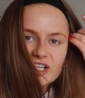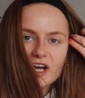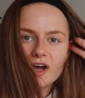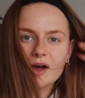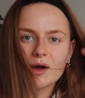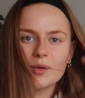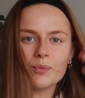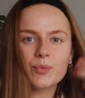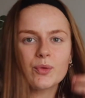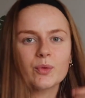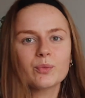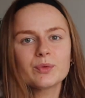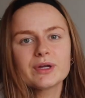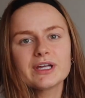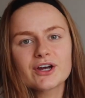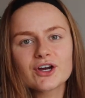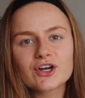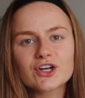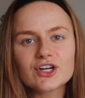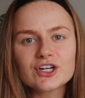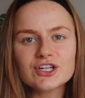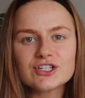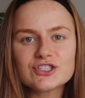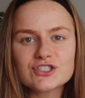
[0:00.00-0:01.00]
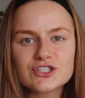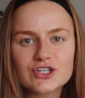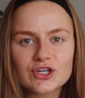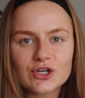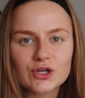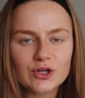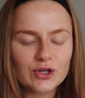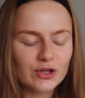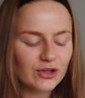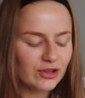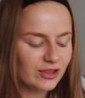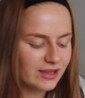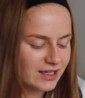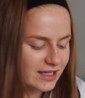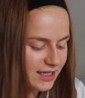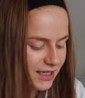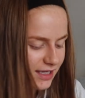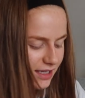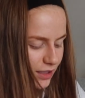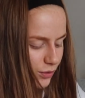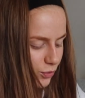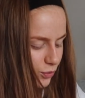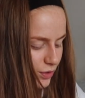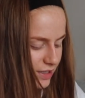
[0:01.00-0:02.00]
up, we are gonna do
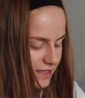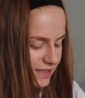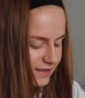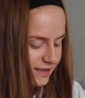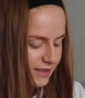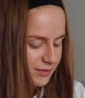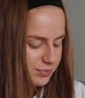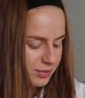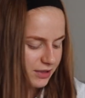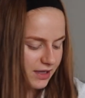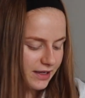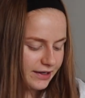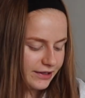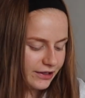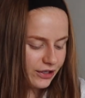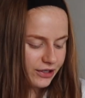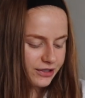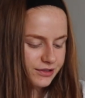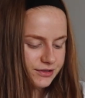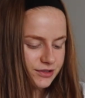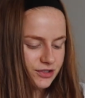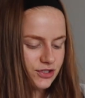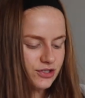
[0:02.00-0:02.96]
the weekly planner.